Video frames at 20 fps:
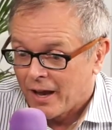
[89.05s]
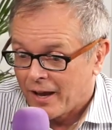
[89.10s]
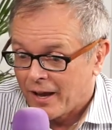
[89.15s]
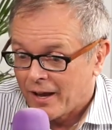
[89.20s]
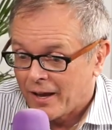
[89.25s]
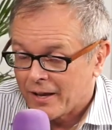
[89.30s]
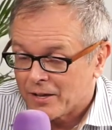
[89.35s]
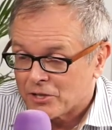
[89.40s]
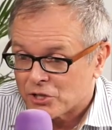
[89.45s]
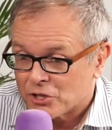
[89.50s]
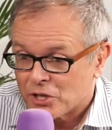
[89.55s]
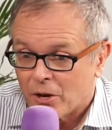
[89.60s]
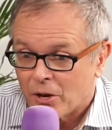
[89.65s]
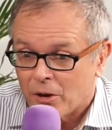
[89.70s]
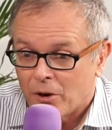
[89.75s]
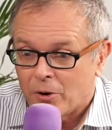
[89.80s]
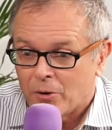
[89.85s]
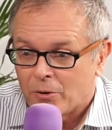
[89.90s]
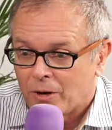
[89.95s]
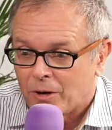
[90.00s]
Uh,
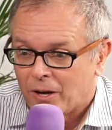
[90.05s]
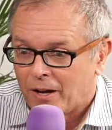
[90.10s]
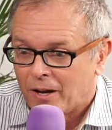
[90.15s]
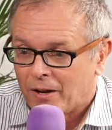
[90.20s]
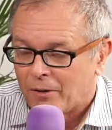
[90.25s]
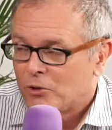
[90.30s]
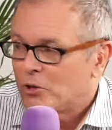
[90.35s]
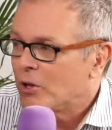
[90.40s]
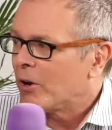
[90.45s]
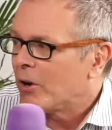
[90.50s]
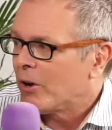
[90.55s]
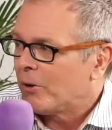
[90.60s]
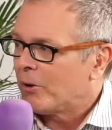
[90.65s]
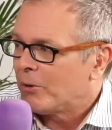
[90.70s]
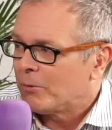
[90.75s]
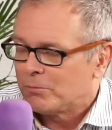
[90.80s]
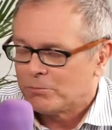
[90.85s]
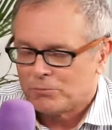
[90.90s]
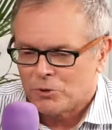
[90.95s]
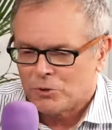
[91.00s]
so, uh, you
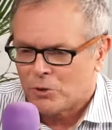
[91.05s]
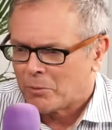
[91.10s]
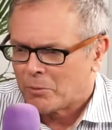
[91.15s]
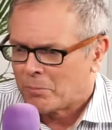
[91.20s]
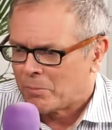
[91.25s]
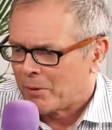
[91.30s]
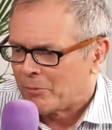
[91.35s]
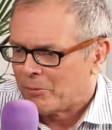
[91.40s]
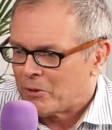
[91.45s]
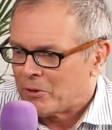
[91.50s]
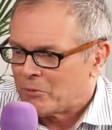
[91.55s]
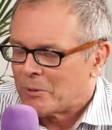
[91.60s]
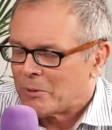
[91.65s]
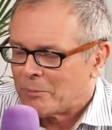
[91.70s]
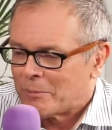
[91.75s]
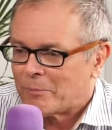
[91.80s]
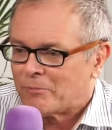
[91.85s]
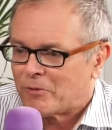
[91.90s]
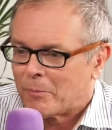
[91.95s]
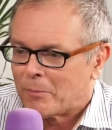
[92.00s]
know, you'll probably
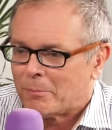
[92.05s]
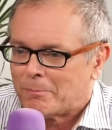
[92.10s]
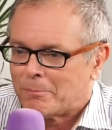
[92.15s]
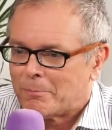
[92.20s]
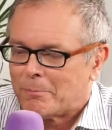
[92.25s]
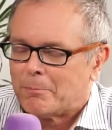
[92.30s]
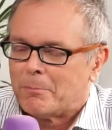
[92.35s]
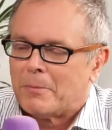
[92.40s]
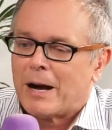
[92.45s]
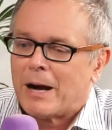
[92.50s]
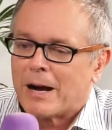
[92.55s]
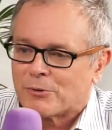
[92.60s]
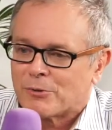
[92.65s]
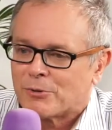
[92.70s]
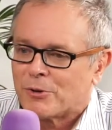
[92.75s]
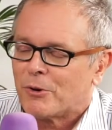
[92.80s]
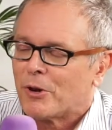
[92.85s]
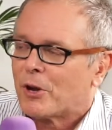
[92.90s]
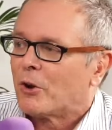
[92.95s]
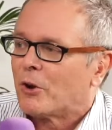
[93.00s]
remember from
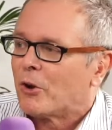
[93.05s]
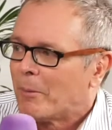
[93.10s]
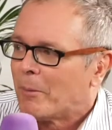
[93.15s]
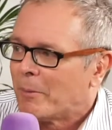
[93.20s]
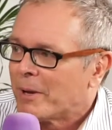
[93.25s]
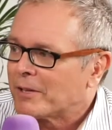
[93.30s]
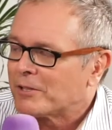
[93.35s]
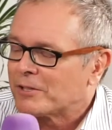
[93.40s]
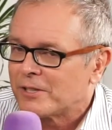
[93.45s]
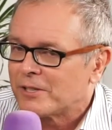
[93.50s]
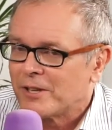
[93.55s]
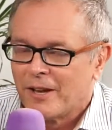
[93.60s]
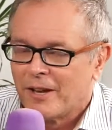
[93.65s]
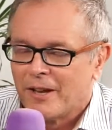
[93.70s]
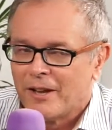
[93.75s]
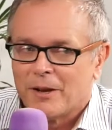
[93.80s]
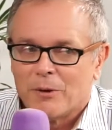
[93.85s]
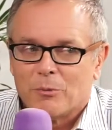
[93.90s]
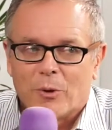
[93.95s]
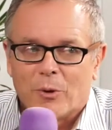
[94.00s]
macroeconomics
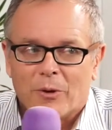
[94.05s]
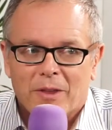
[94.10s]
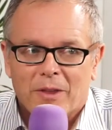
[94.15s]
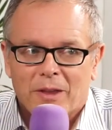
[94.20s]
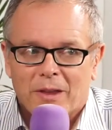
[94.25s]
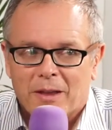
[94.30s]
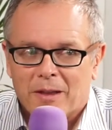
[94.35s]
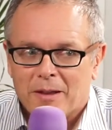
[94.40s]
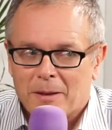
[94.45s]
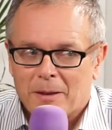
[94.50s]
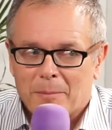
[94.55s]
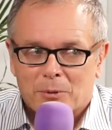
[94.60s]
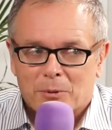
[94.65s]
when the